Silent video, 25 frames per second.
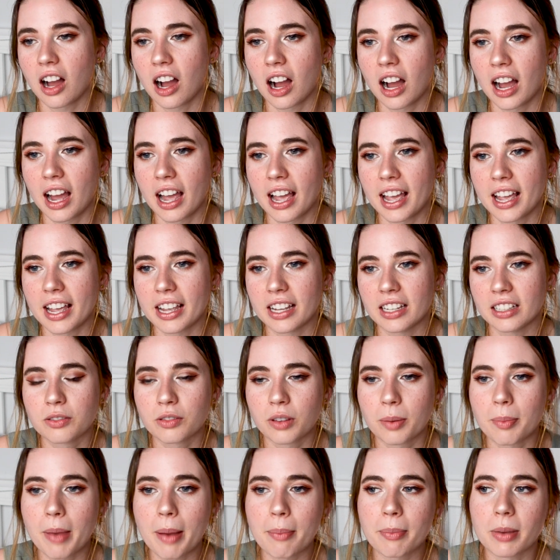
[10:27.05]
I
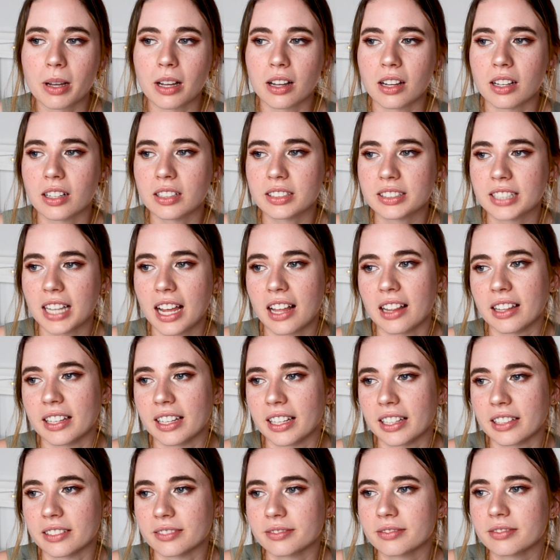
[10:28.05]
remember
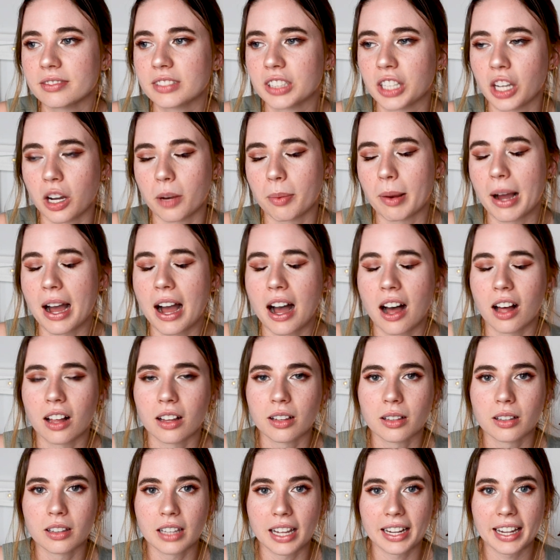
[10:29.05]
telling girl
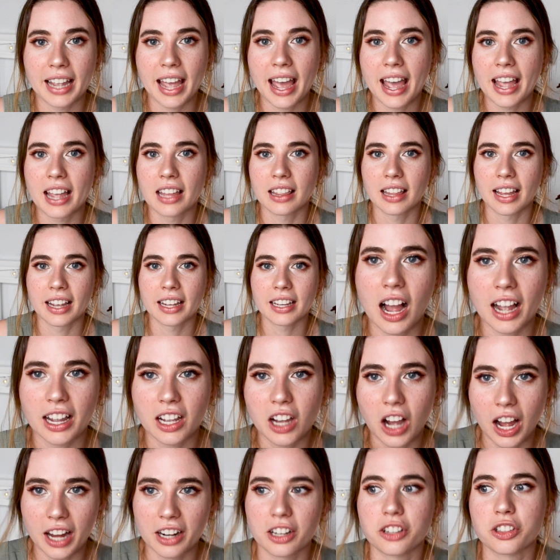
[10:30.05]
pal, like, hey, like I
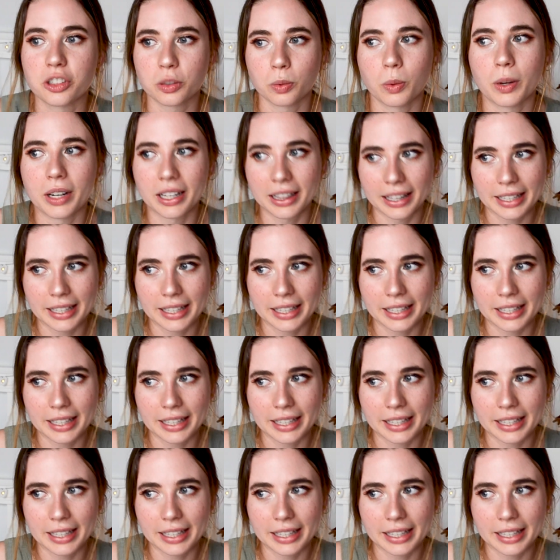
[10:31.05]
kind of just want to